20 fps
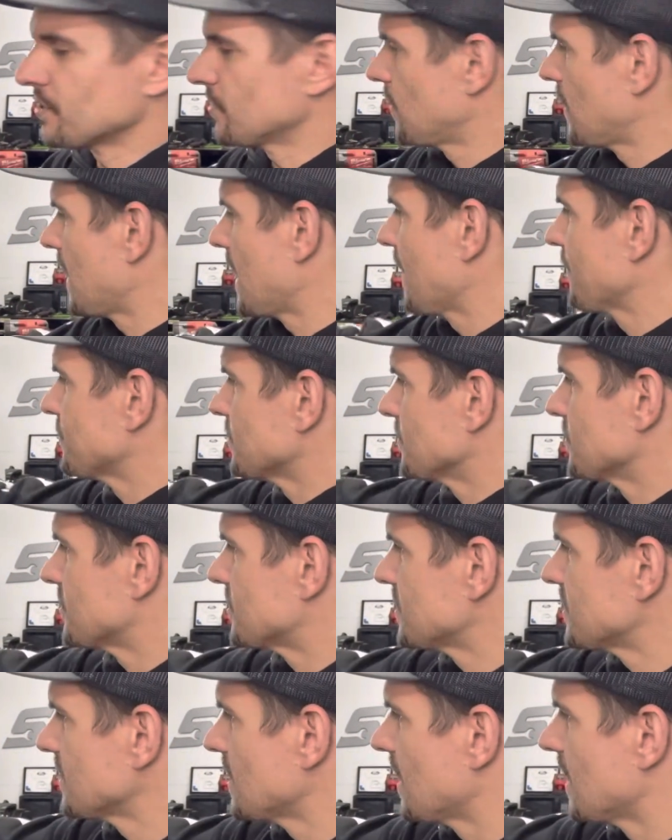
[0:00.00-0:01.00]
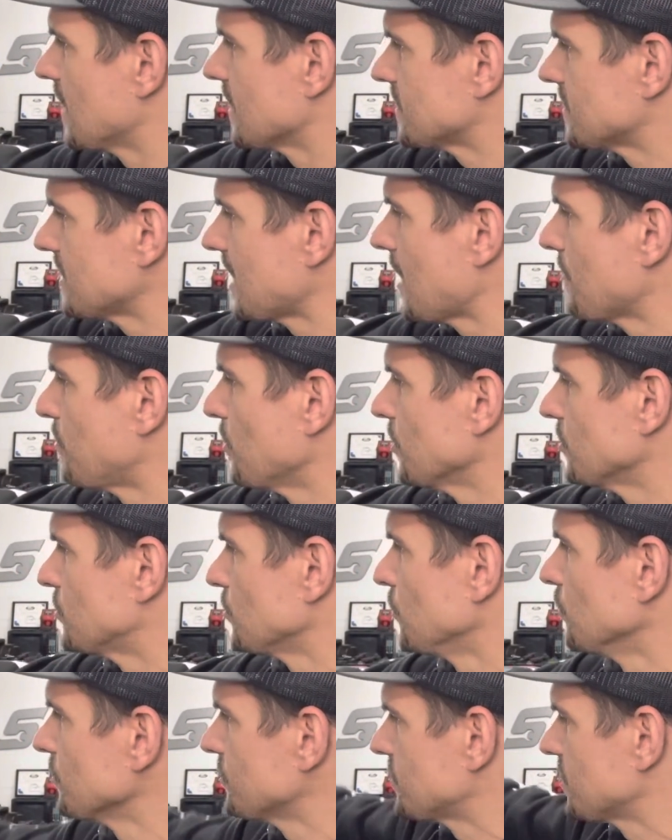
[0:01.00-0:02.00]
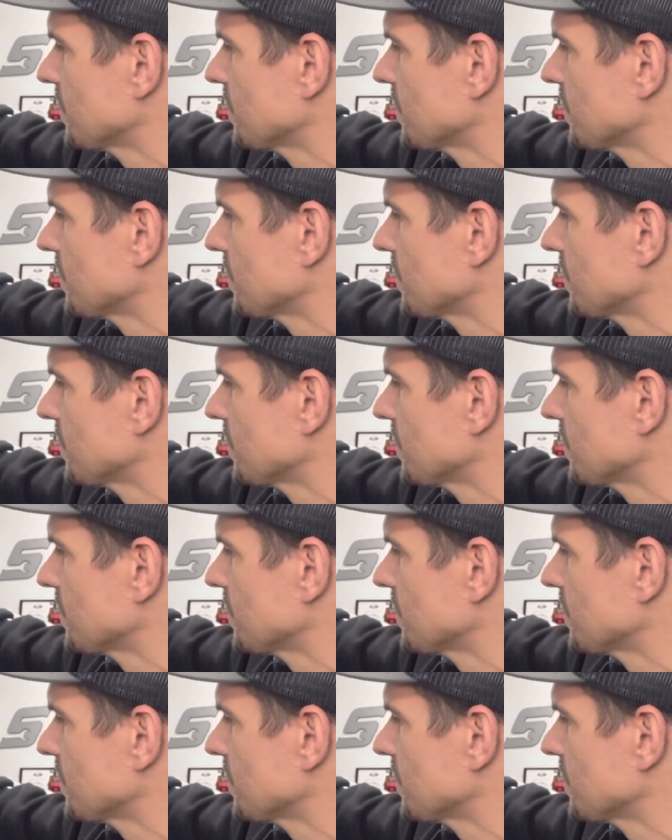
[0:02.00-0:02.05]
So I have some Snap-on tools to